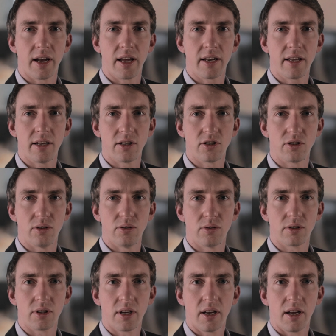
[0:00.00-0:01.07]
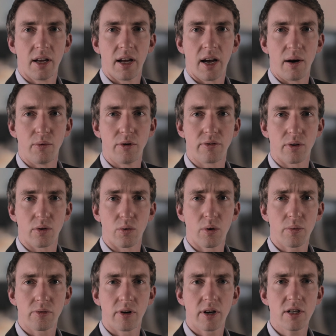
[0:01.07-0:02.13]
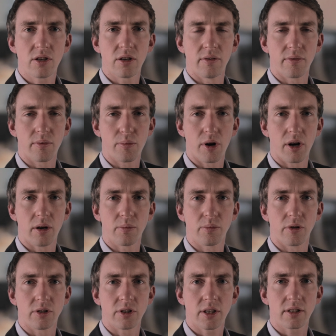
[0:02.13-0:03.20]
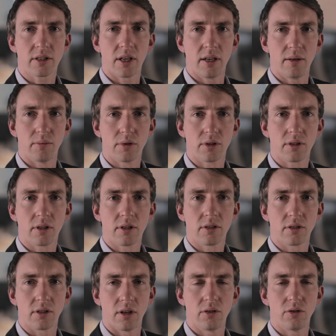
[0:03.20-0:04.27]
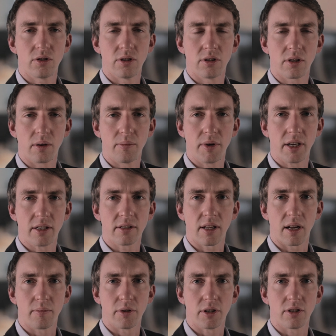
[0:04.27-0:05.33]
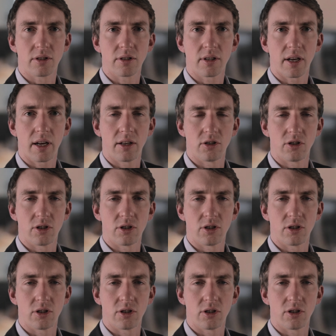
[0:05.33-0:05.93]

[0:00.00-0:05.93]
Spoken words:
any issues, and with the cooperation of the pilot project teams, solutions can be established and